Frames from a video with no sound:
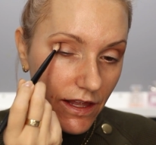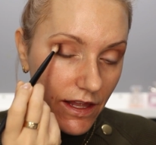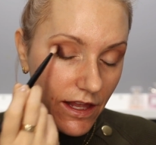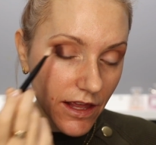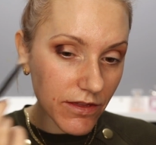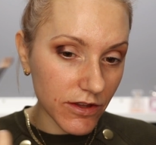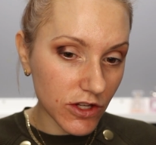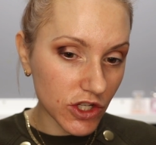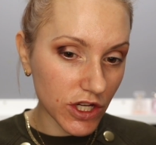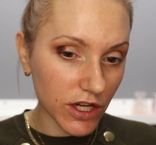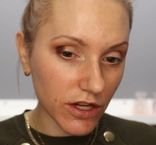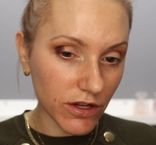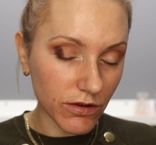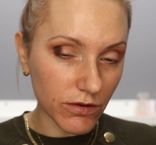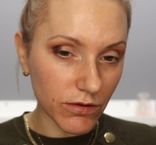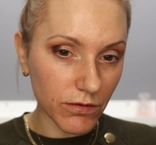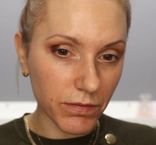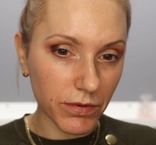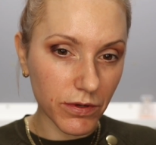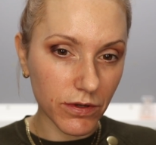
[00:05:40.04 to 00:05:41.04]
in the
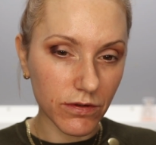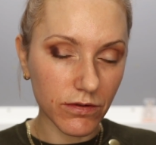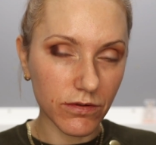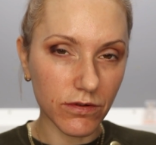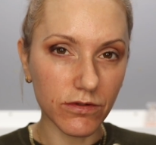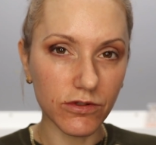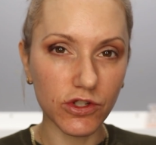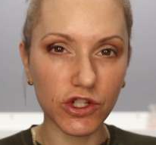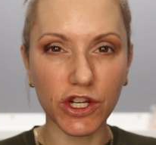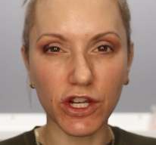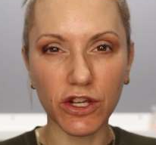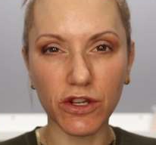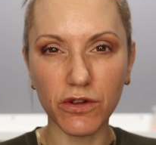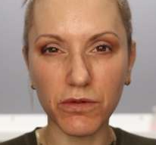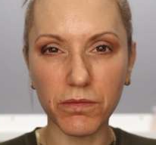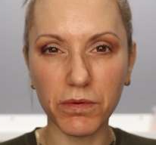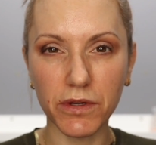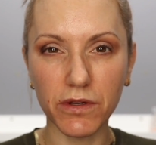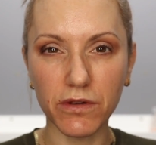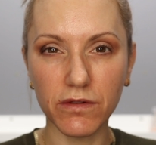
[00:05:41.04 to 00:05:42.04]
tube,
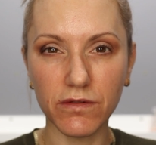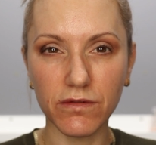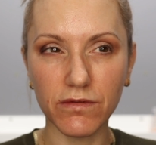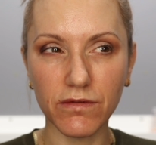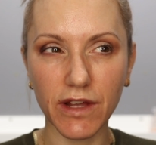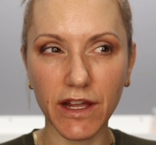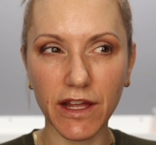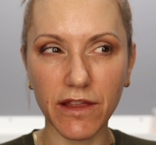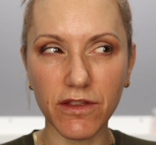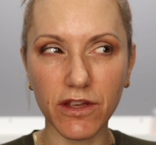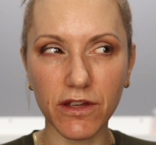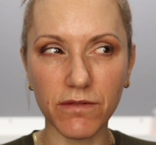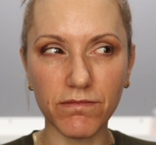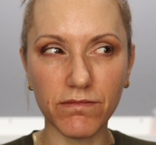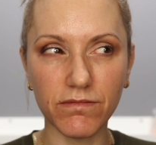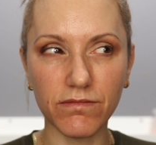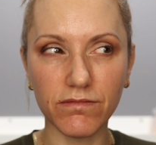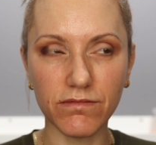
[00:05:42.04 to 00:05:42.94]
in the